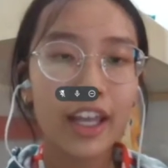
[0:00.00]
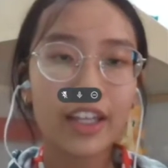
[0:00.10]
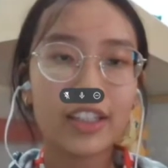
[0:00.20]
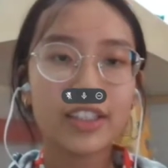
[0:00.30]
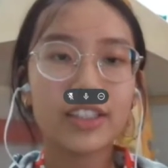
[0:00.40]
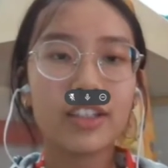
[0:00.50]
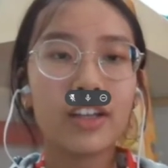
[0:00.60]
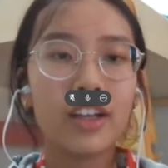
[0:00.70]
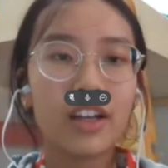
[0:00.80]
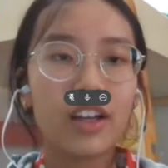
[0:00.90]
and
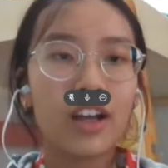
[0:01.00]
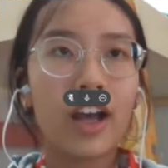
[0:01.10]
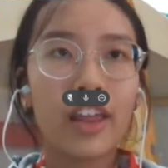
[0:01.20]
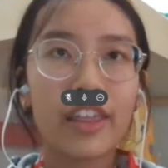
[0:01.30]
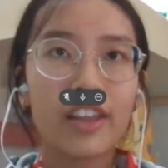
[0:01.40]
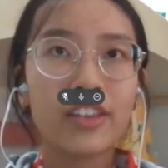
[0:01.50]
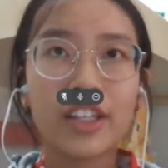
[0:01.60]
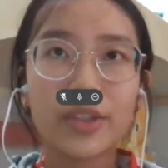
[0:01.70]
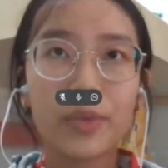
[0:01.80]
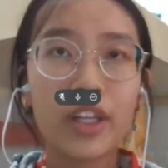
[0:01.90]
I think
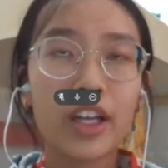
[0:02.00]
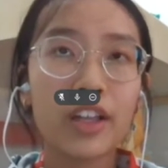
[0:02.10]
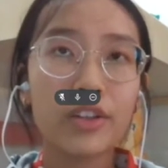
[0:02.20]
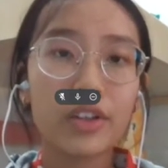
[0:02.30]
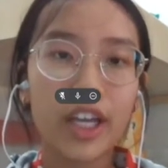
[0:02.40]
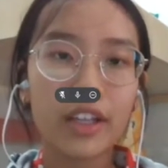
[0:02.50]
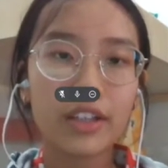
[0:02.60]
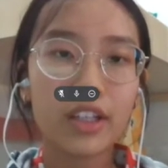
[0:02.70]
that when I look at